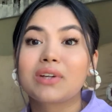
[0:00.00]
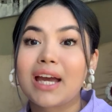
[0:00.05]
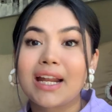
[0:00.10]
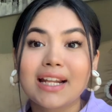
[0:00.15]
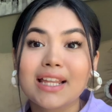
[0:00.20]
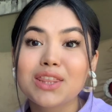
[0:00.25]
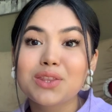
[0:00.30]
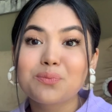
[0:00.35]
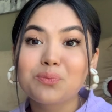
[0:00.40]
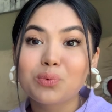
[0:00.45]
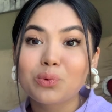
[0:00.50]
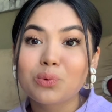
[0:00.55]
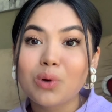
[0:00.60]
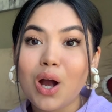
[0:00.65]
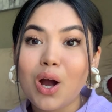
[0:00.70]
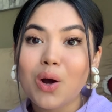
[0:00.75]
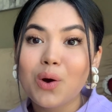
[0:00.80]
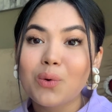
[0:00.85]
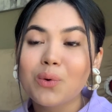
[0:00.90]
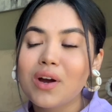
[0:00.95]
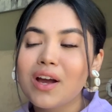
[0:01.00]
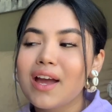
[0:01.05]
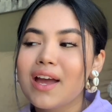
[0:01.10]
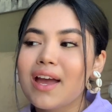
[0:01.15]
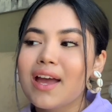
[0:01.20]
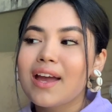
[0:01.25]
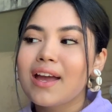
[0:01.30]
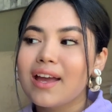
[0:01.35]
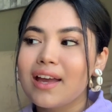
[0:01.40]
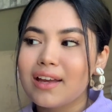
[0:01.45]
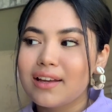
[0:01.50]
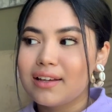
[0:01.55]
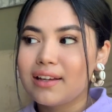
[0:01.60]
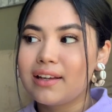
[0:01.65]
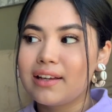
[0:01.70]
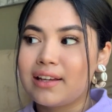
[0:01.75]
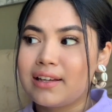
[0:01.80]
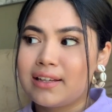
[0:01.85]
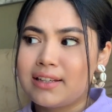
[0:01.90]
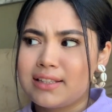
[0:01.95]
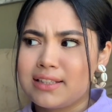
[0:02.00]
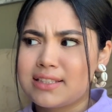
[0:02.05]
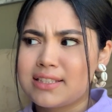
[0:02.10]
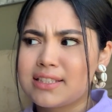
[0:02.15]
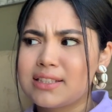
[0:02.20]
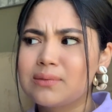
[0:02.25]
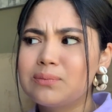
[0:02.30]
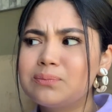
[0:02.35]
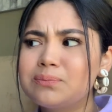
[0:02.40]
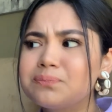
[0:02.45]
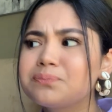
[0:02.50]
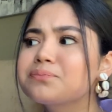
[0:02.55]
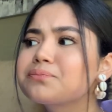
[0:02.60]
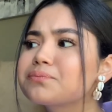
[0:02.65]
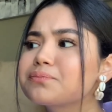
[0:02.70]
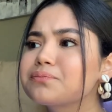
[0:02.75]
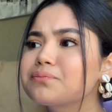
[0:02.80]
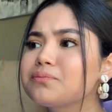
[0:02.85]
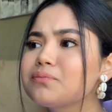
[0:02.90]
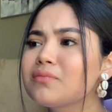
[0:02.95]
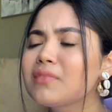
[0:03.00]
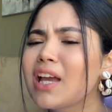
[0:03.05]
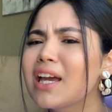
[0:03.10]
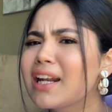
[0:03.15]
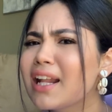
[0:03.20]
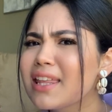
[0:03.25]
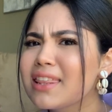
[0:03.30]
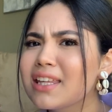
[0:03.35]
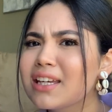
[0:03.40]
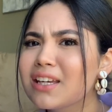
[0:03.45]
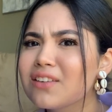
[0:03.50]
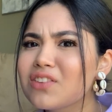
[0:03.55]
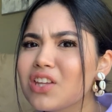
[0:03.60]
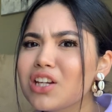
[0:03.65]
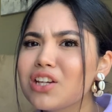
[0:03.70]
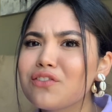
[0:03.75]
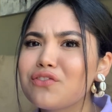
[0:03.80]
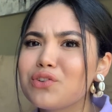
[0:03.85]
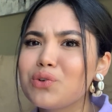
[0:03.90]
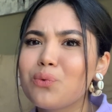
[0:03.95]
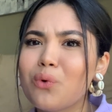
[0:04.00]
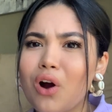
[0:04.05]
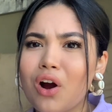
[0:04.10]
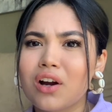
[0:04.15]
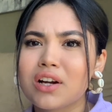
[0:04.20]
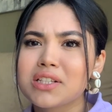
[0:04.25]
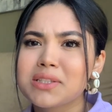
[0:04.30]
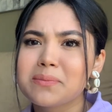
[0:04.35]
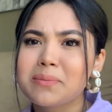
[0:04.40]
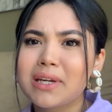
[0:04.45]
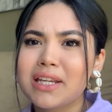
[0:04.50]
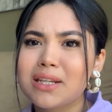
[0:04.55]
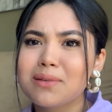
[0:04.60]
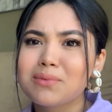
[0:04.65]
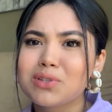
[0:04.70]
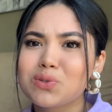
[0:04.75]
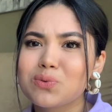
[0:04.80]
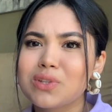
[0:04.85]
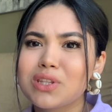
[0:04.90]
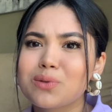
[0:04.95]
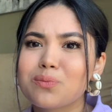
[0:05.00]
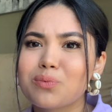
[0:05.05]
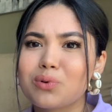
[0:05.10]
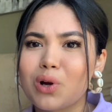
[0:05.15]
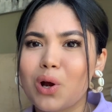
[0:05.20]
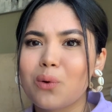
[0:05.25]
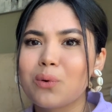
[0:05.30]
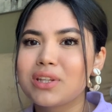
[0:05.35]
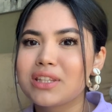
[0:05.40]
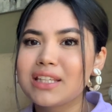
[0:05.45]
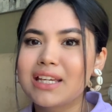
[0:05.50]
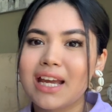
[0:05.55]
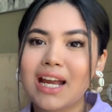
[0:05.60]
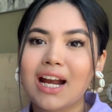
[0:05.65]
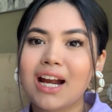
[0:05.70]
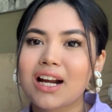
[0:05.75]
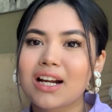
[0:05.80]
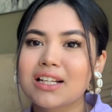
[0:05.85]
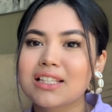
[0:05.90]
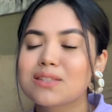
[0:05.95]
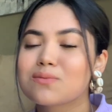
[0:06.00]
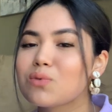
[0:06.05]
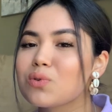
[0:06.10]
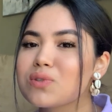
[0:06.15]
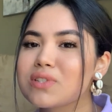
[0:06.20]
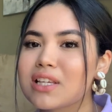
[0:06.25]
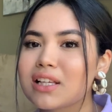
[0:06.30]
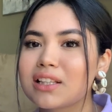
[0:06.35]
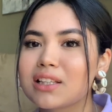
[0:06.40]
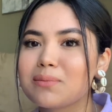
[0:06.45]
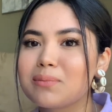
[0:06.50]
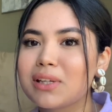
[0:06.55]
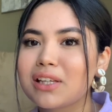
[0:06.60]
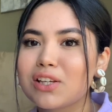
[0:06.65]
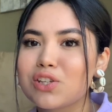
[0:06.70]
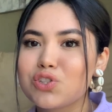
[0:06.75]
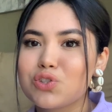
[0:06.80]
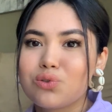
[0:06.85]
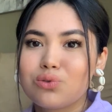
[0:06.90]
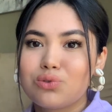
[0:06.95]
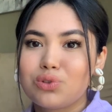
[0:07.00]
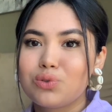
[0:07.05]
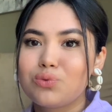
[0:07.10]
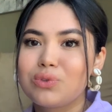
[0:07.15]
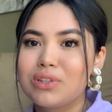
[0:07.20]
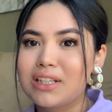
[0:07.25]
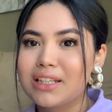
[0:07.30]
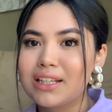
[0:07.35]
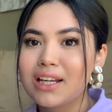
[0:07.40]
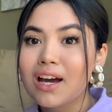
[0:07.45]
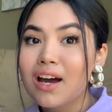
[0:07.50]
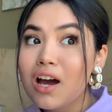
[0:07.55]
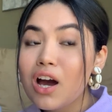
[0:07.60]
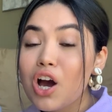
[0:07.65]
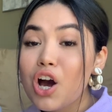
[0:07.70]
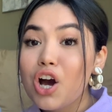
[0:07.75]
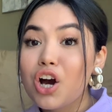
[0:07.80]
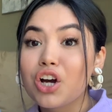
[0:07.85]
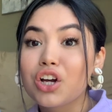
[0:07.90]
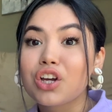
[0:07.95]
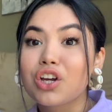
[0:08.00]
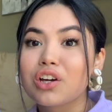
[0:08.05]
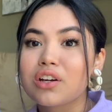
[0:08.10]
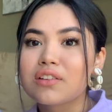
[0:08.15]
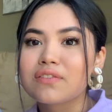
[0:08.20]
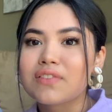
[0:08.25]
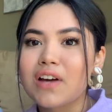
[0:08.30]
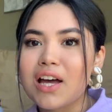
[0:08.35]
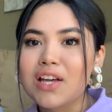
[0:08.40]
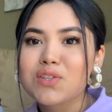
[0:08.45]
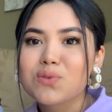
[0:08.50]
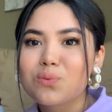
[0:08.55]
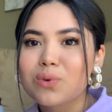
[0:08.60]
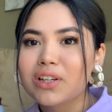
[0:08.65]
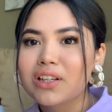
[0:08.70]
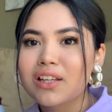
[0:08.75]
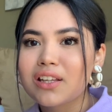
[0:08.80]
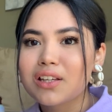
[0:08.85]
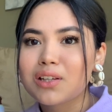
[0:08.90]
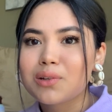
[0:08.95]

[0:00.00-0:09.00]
getting the Pro, and I think it's that if you are debating between the Pro and the Air, it's most likely because you do need a good fast working